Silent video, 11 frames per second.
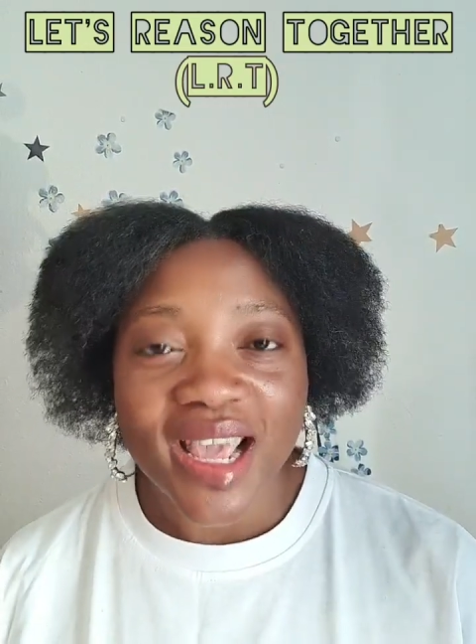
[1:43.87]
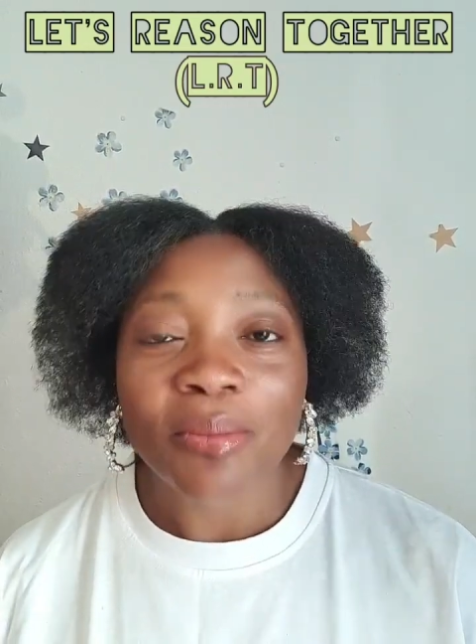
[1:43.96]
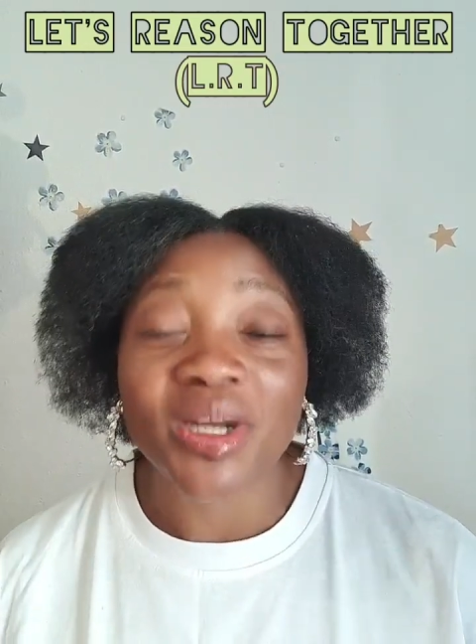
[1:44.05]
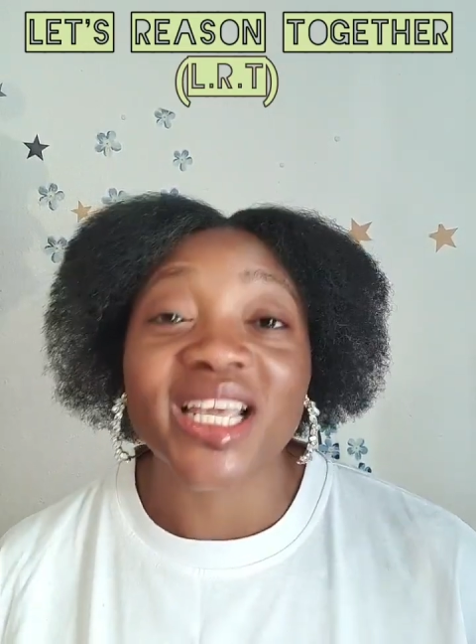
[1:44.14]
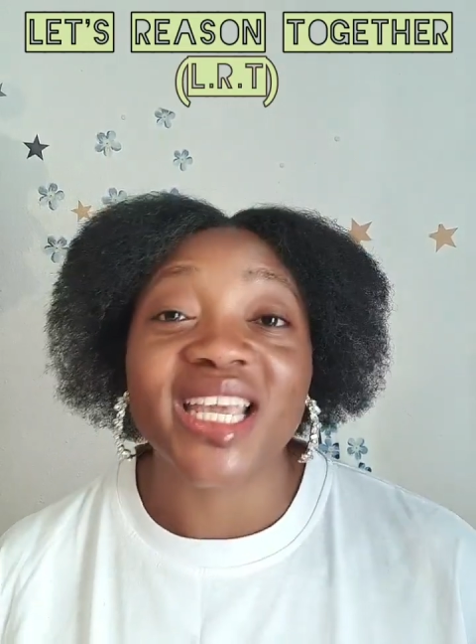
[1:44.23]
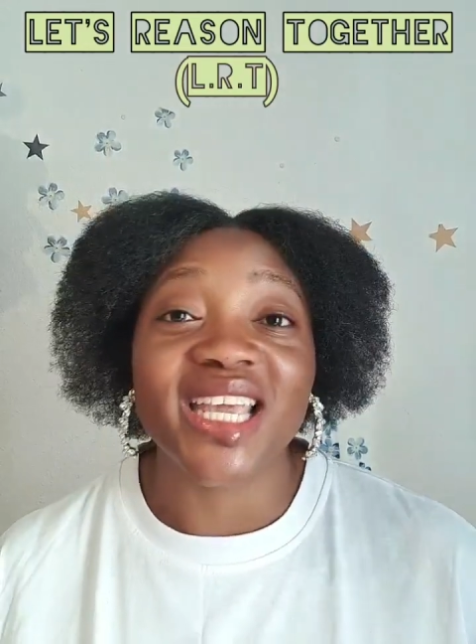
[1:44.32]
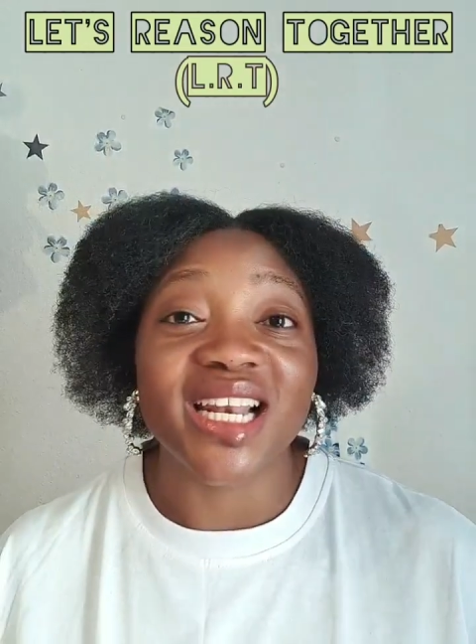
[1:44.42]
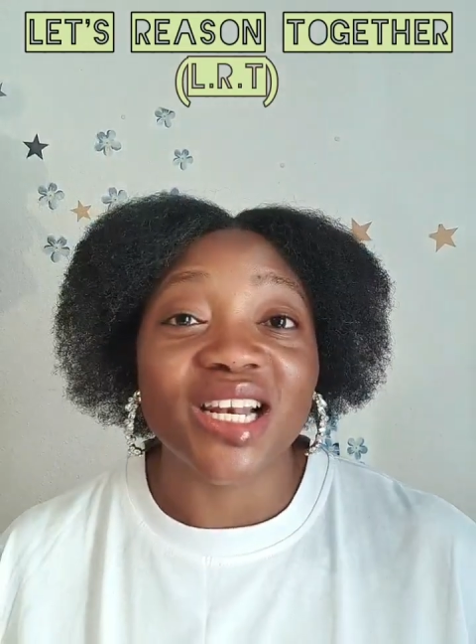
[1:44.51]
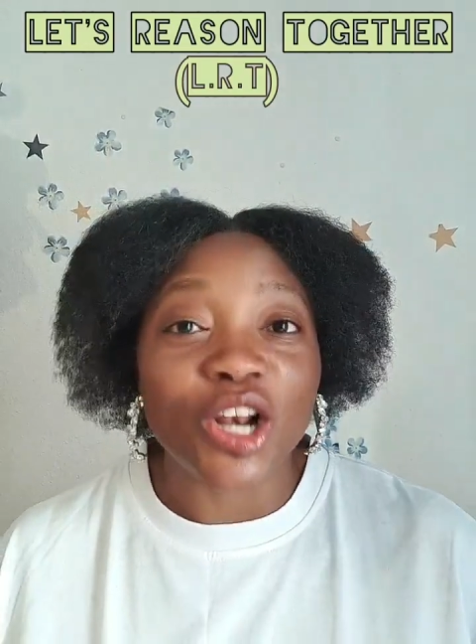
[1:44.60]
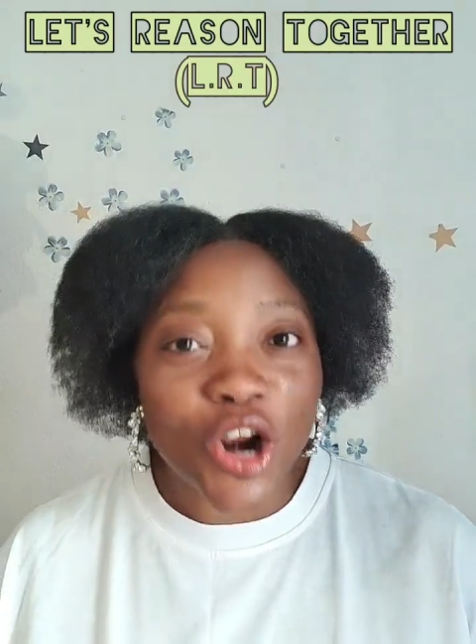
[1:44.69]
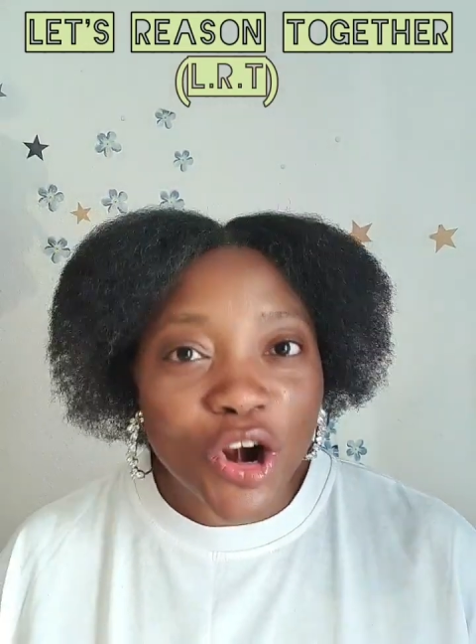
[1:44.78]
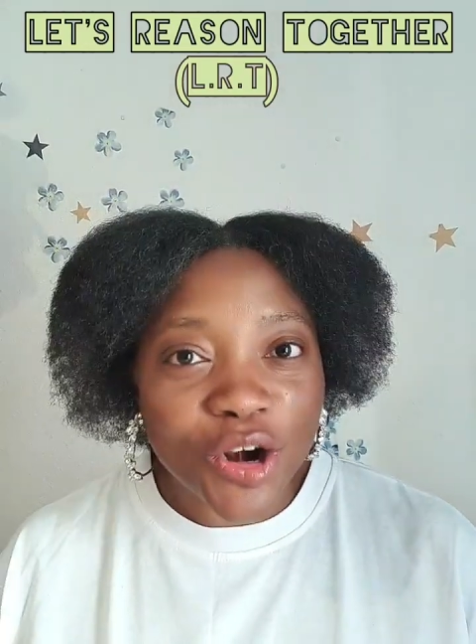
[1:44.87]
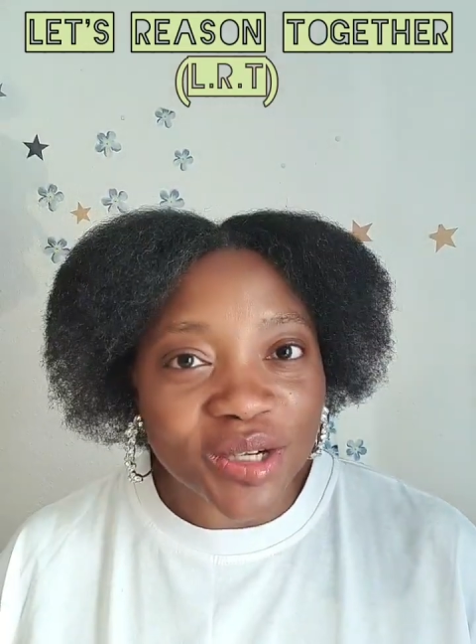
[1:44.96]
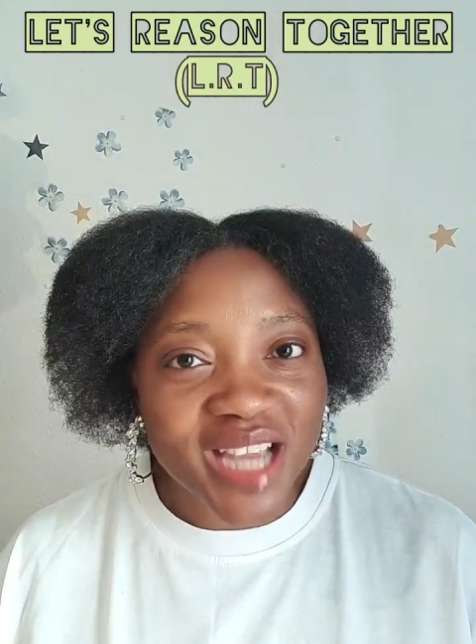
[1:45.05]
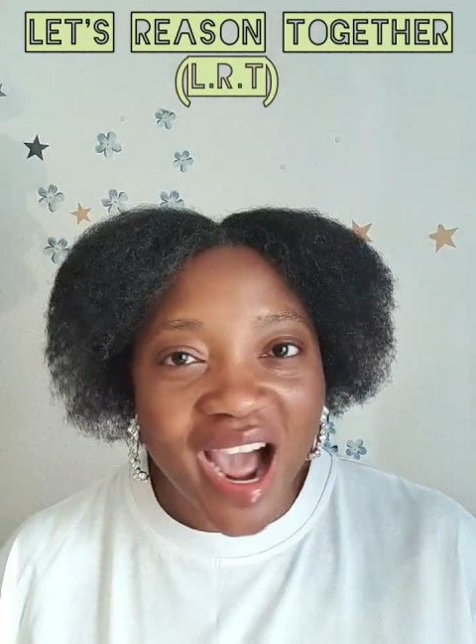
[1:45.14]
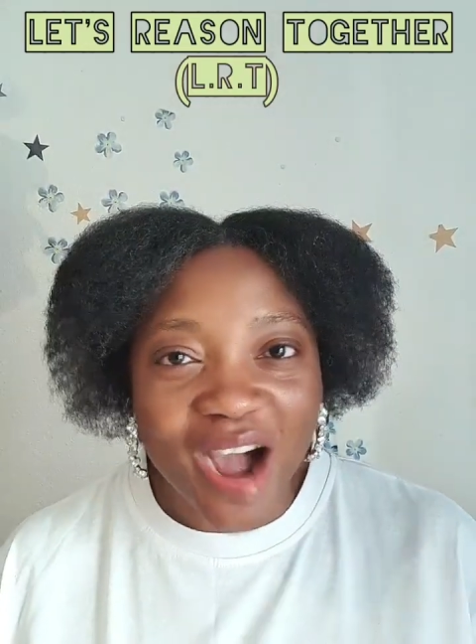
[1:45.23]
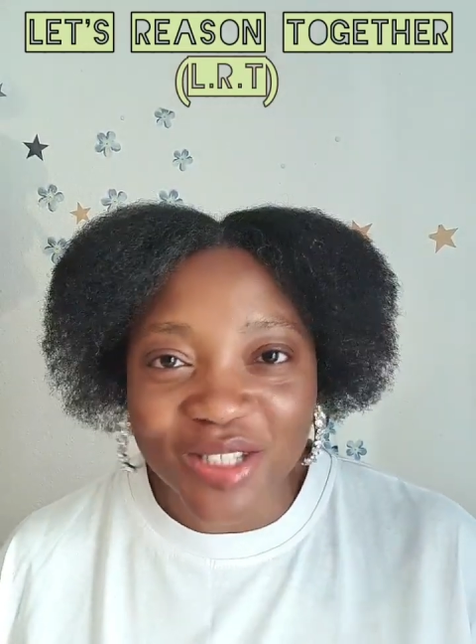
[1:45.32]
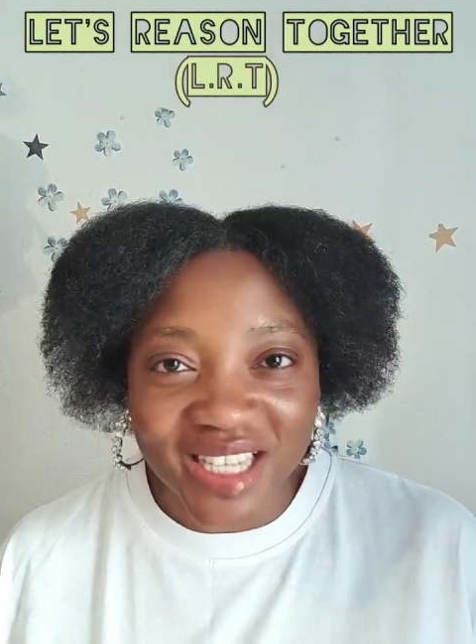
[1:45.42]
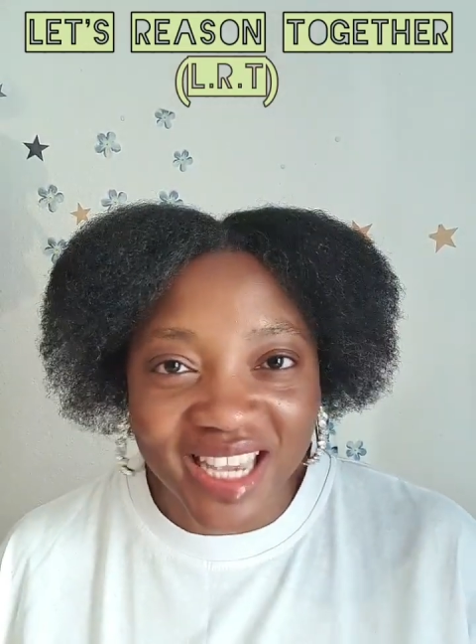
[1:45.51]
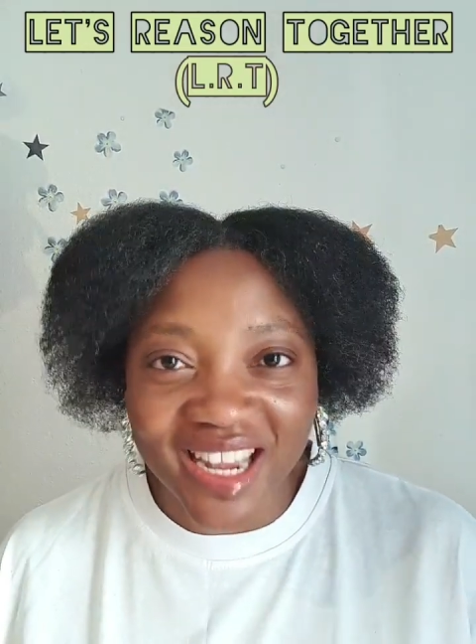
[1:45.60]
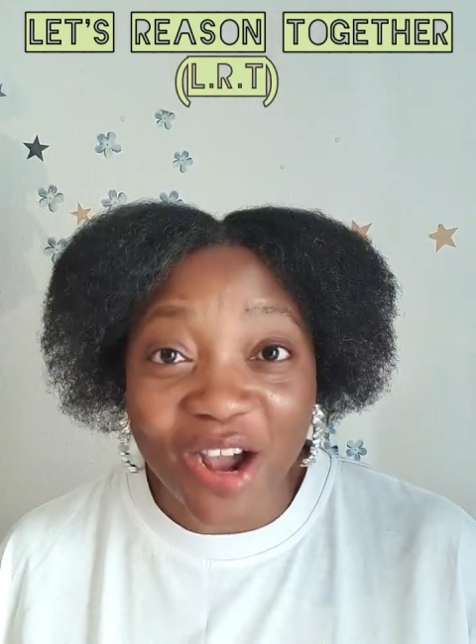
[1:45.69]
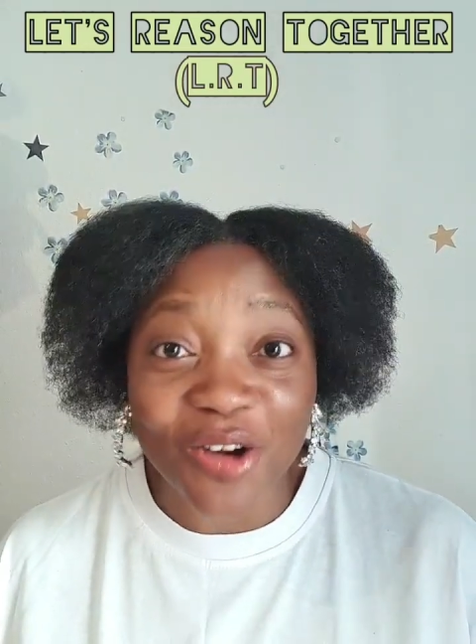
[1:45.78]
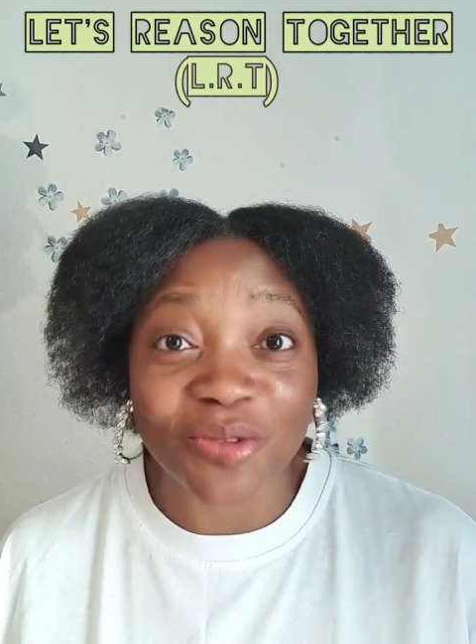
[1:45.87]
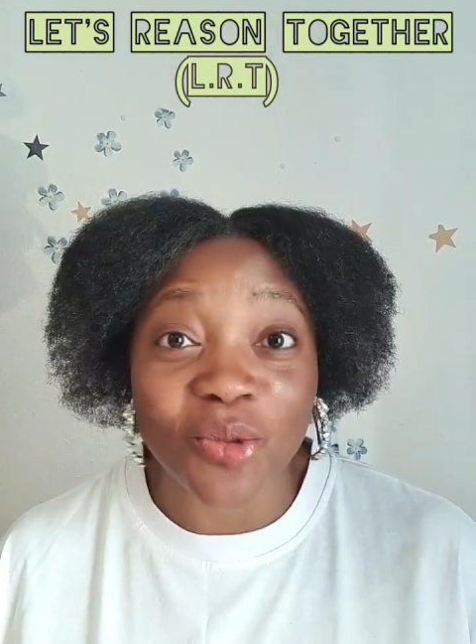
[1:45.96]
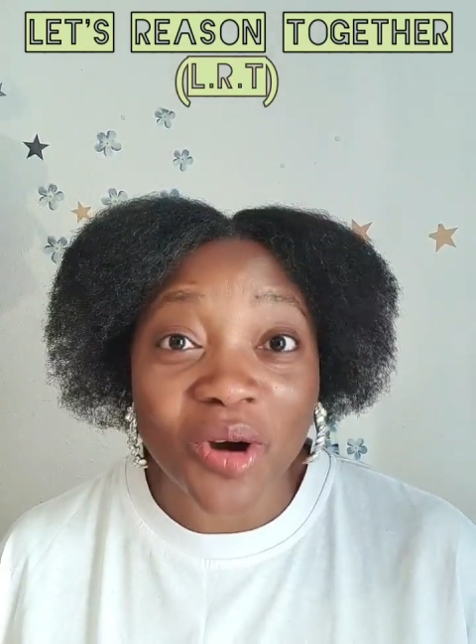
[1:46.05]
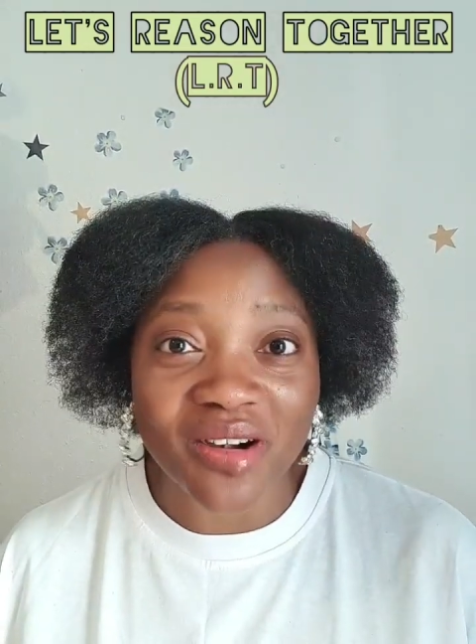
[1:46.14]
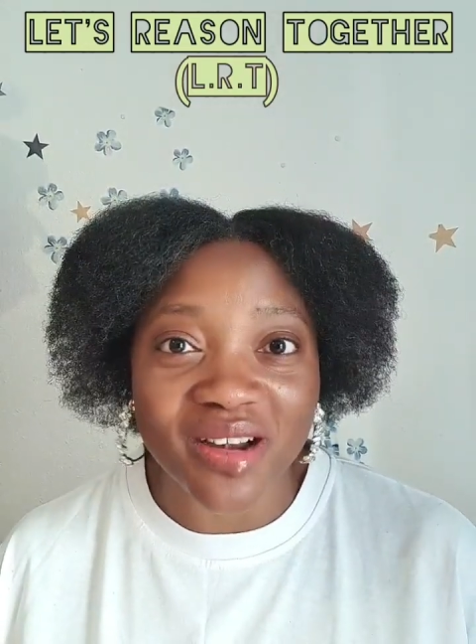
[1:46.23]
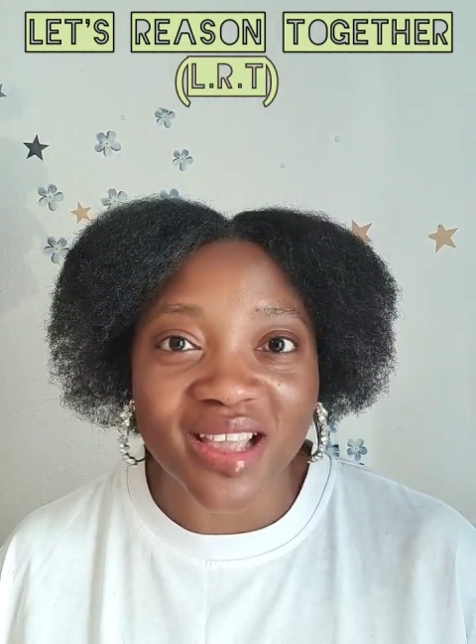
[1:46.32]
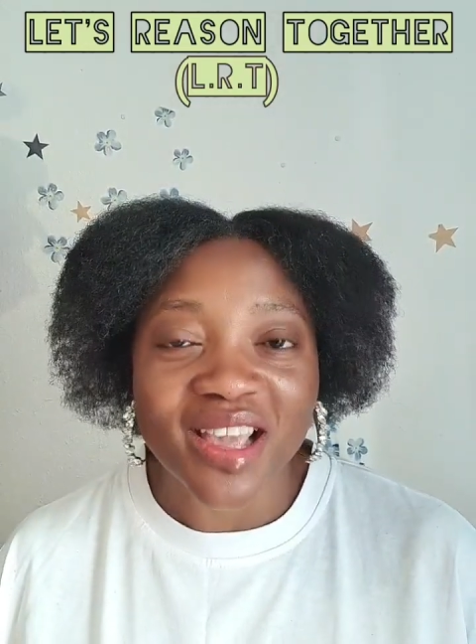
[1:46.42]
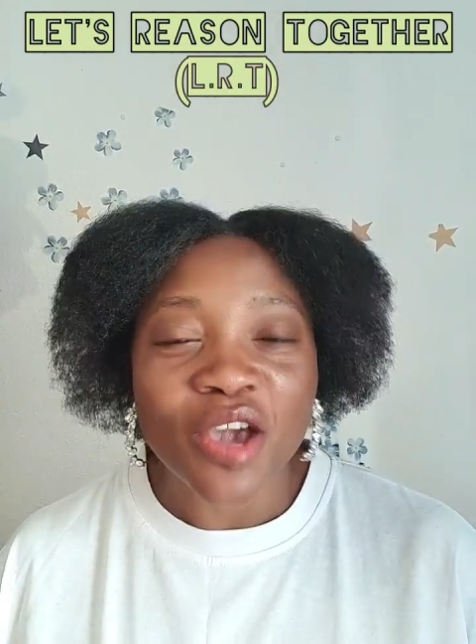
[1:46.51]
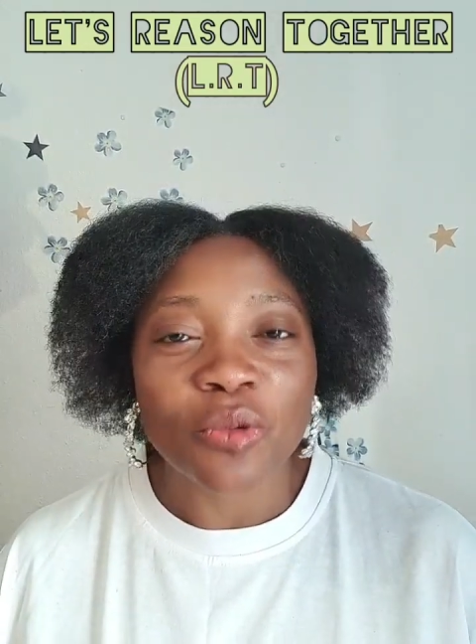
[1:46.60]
but he learned how to get out of worry,